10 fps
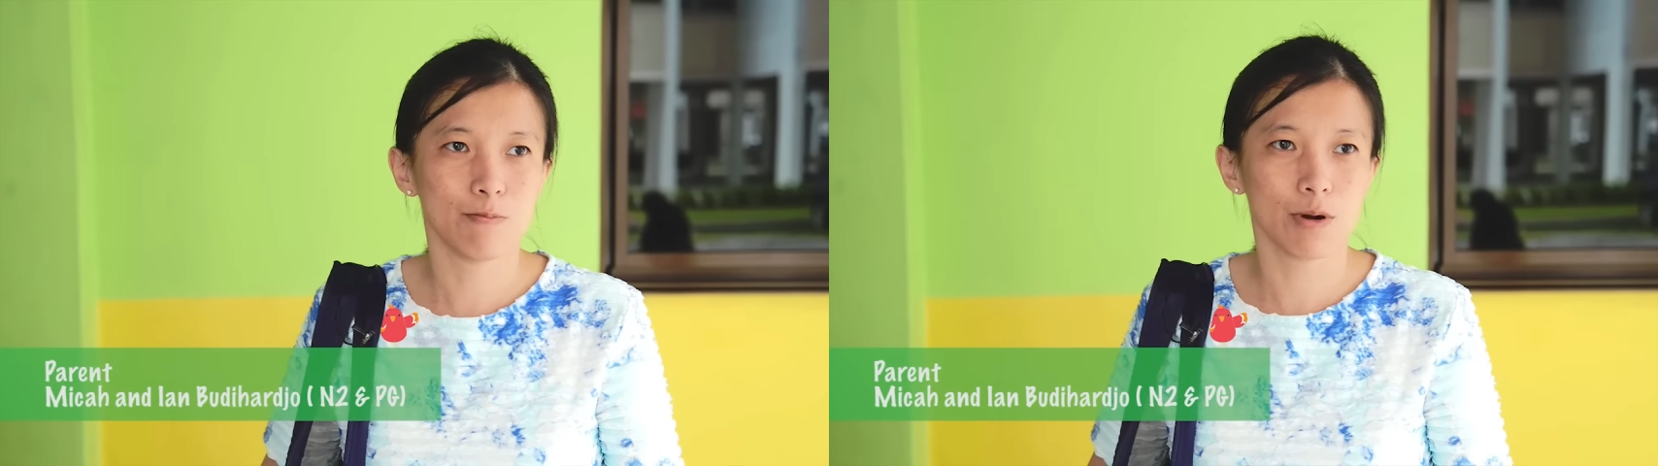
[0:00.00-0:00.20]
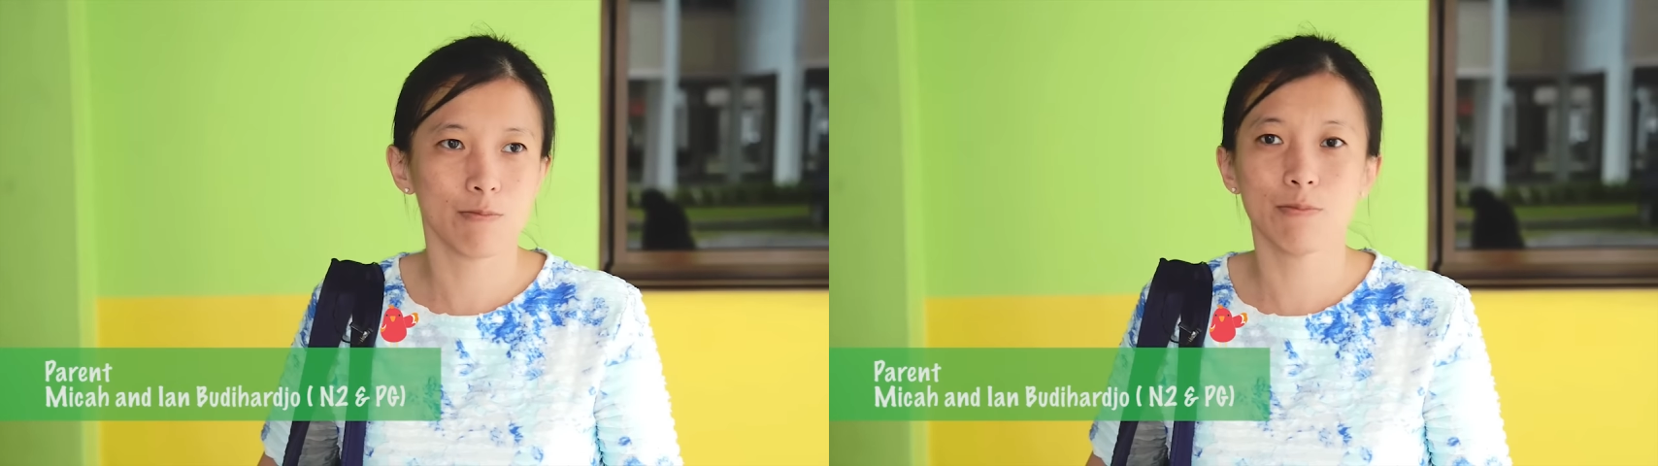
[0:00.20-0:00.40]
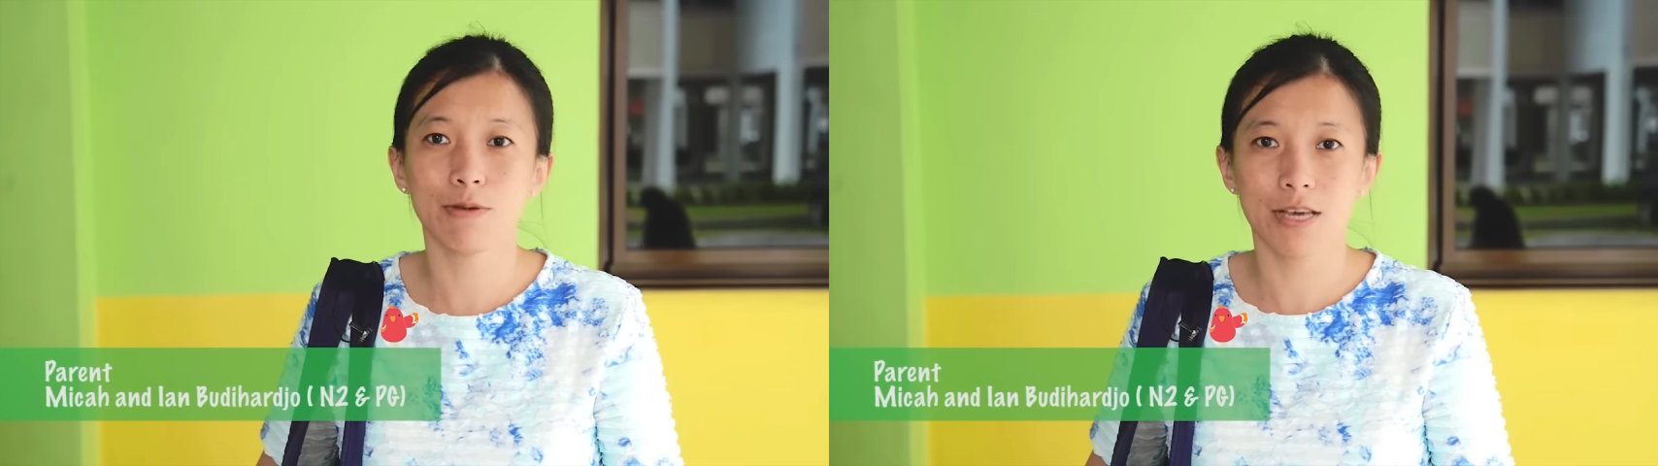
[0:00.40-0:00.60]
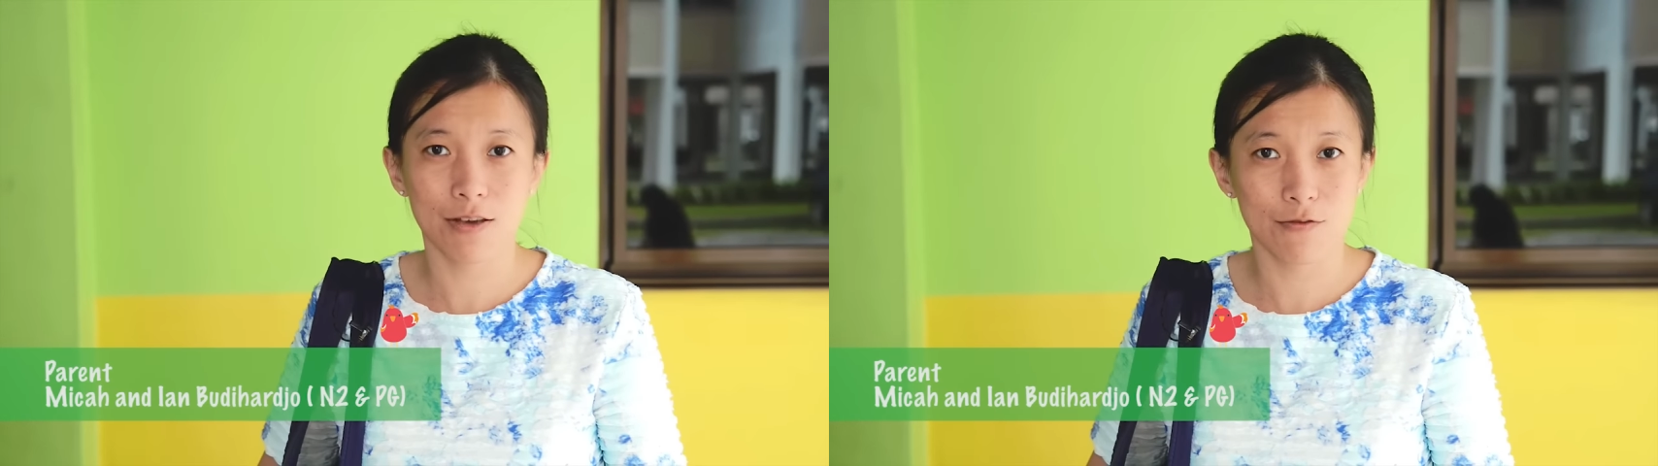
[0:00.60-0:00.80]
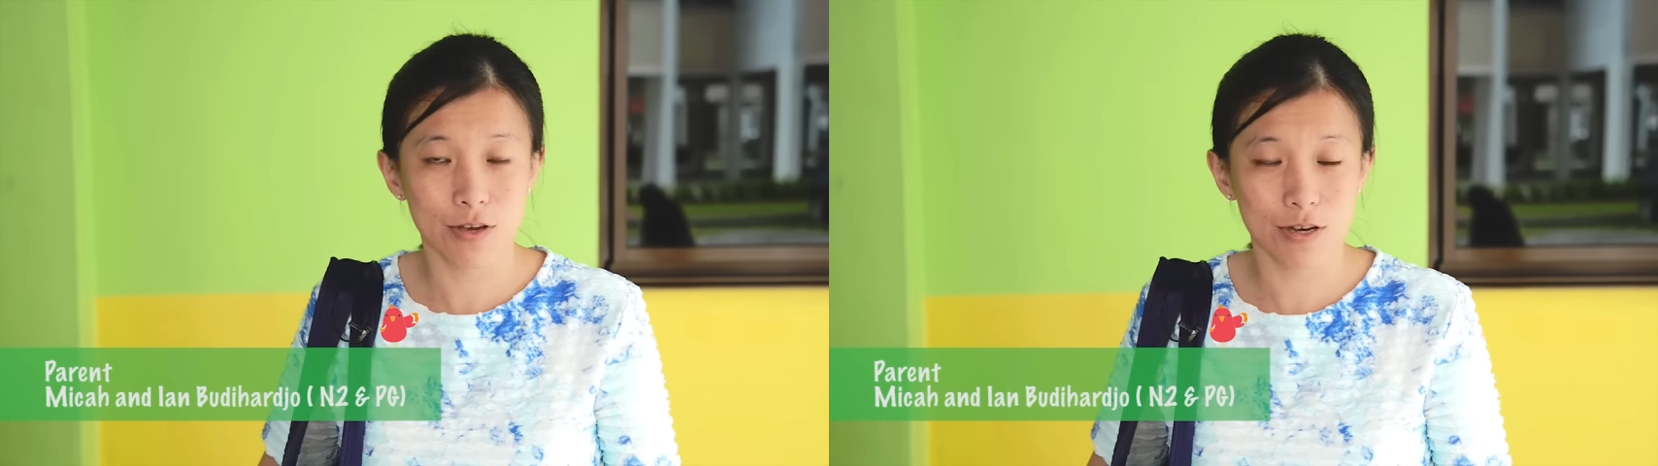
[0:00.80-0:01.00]
proper
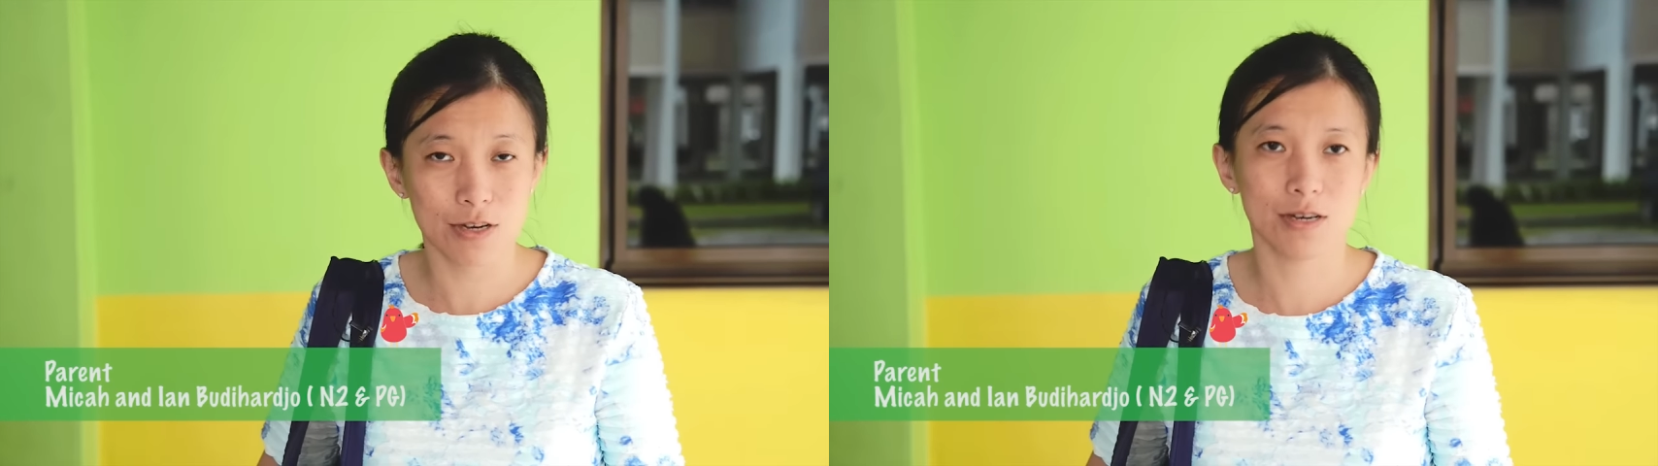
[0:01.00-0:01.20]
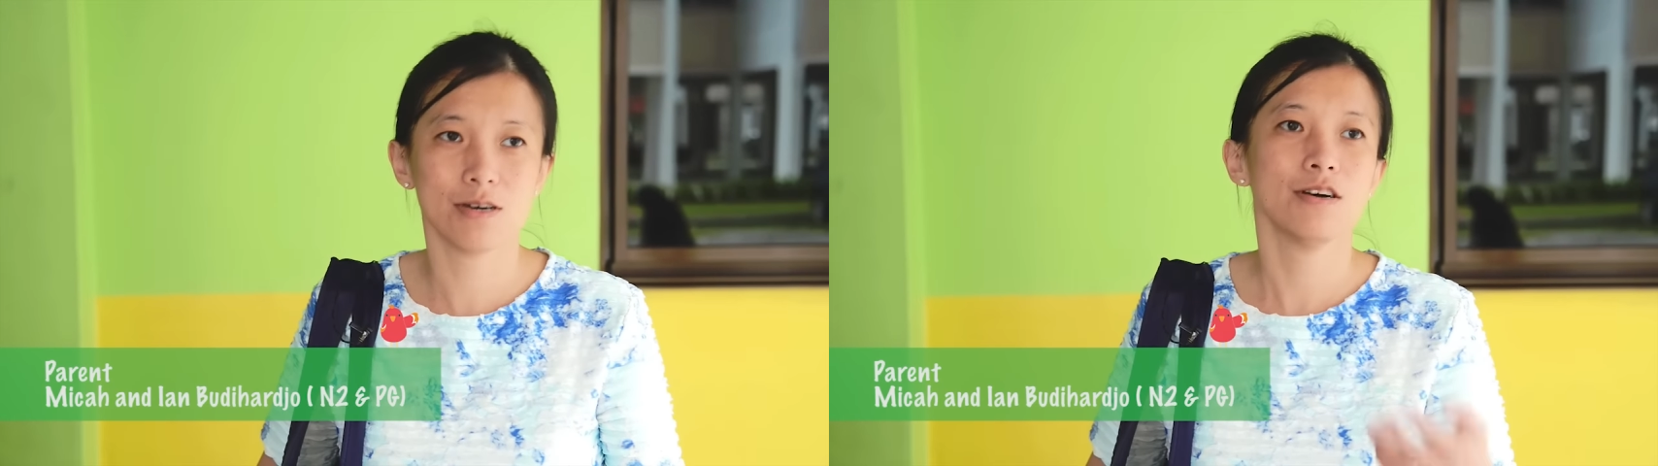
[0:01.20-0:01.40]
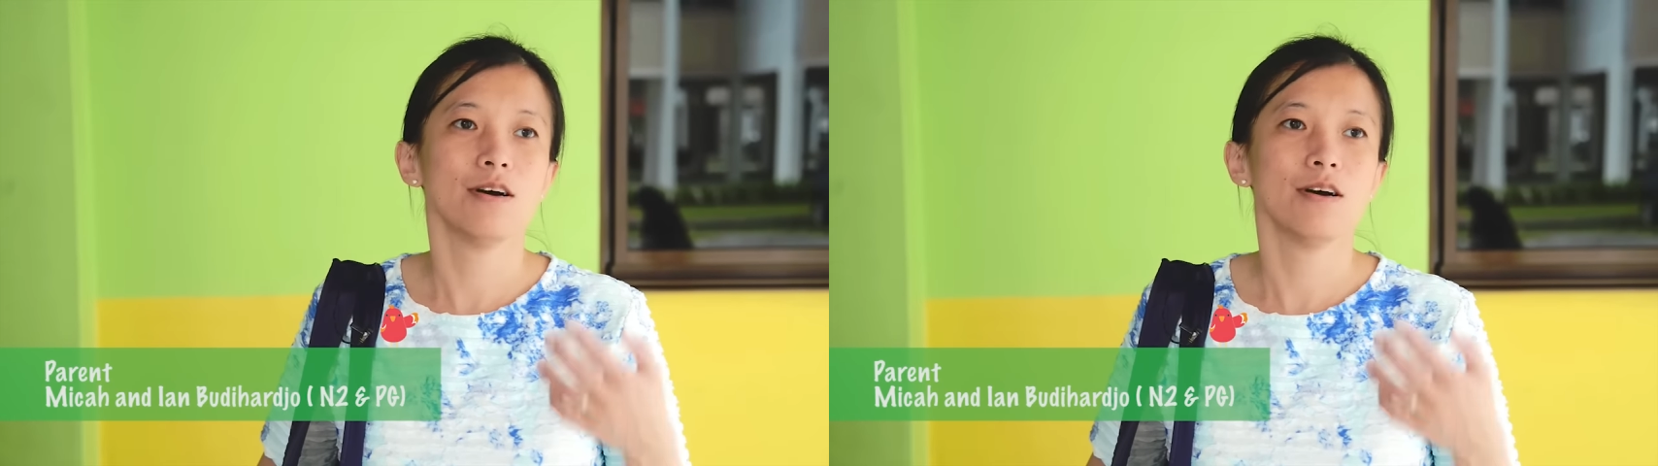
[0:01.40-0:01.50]
behavior,